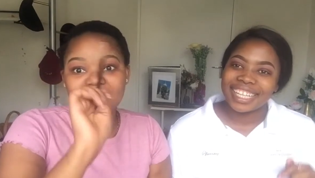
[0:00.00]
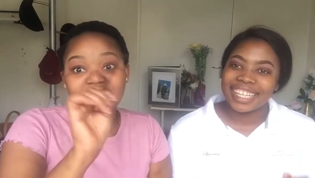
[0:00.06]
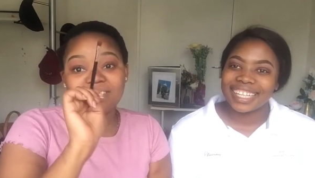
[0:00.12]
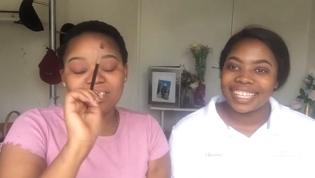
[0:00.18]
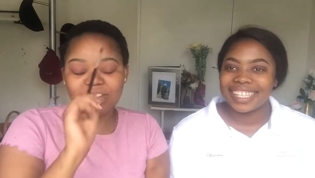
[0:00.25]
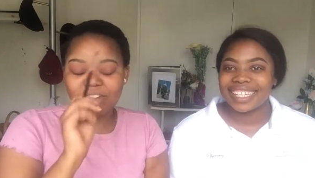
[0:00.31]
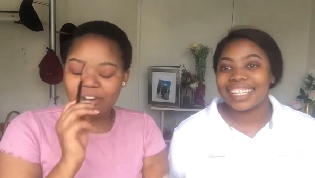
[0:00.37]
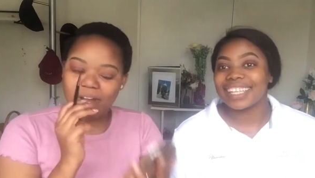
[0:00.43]

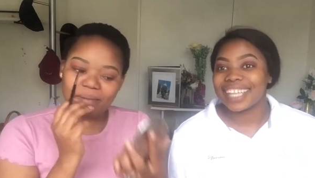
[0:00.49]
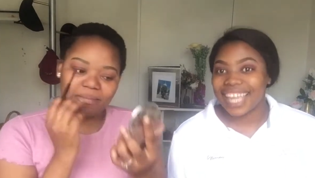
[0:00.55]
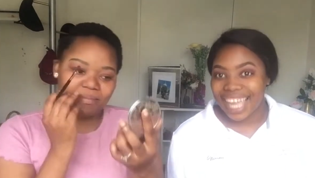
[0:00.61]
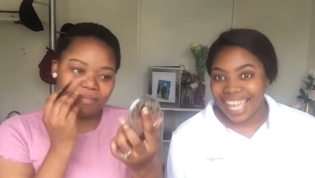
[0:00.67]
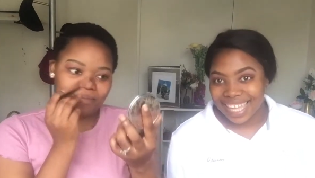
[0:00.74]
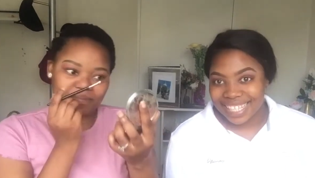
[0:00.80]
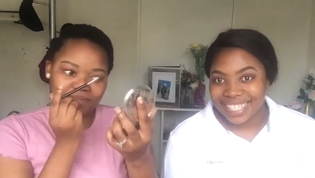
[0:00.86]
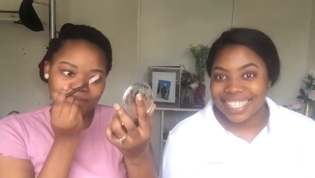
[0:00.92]
Speaker 1: Instagram.
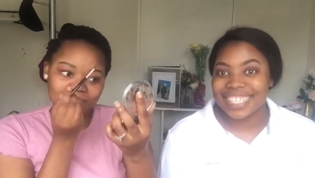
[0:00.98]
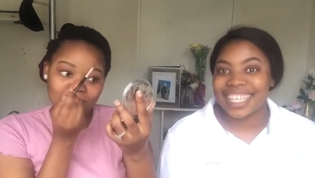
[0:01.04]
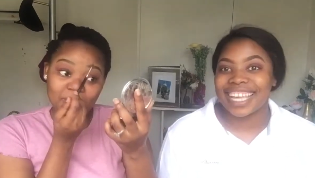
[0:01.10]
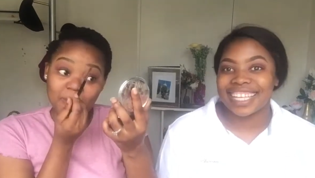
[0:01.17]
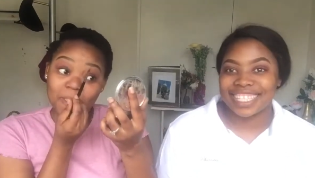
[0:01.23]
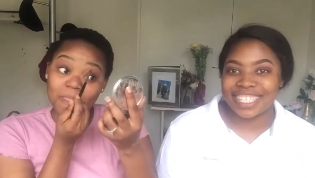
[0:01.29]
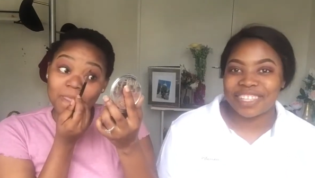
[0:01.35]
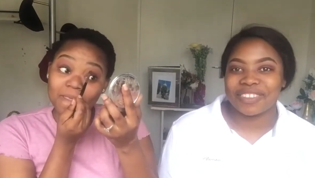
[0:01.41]
Yes,
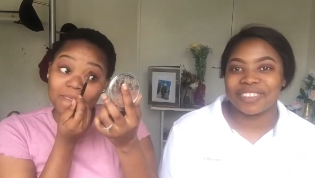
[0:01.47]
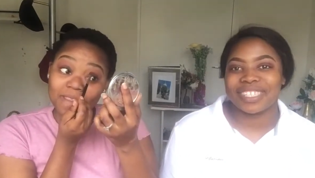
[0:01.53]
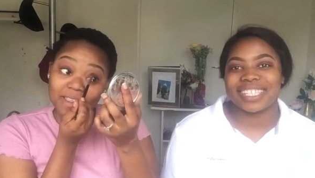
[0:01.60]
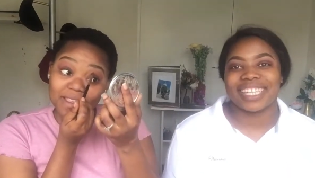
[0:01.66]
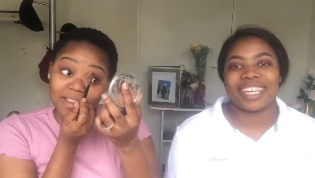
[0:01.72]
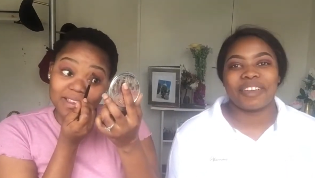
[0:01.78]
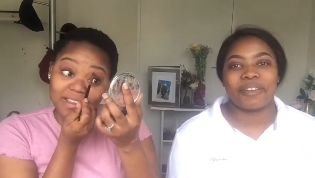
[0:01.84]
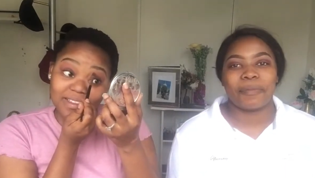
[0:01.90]
yes, you'll
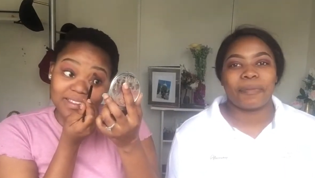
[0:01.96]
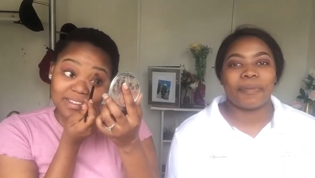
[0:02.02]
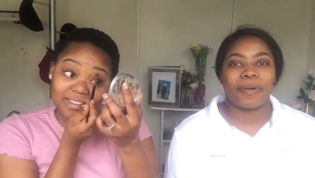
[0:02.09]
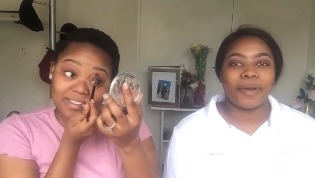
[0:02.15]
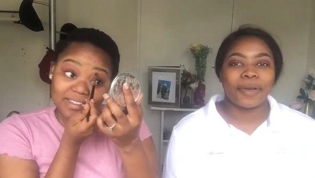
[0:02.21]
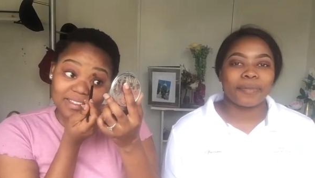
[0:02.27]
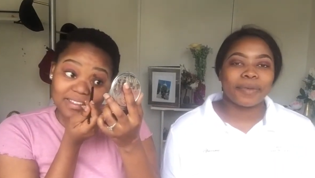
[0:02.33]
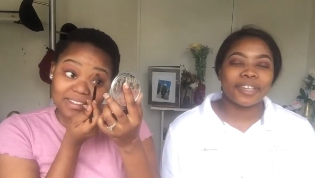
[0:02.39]
see her
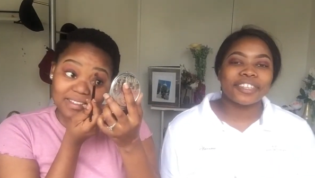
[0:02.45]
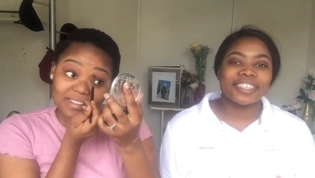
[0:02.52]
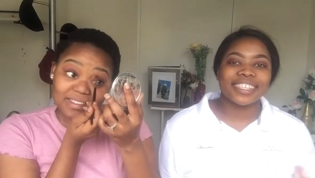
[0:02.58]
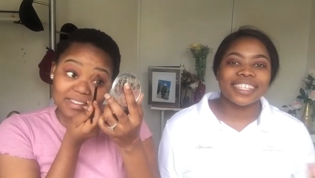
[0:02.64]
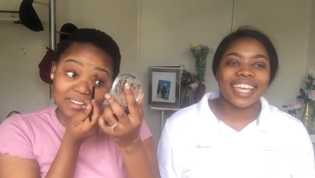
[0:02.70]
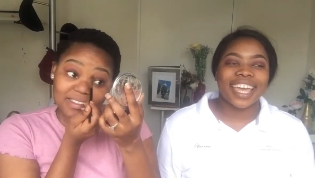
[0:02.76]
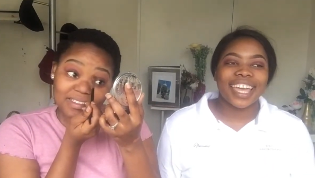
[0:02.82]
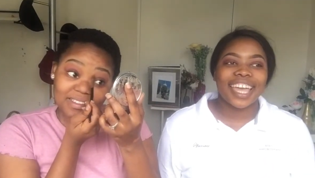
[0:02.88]
her pictures
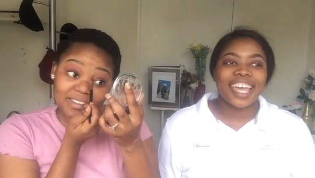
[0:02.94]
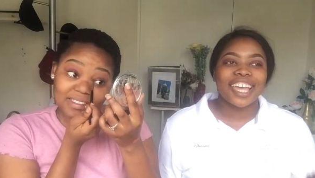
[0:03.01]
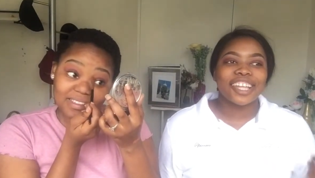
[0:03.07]
there.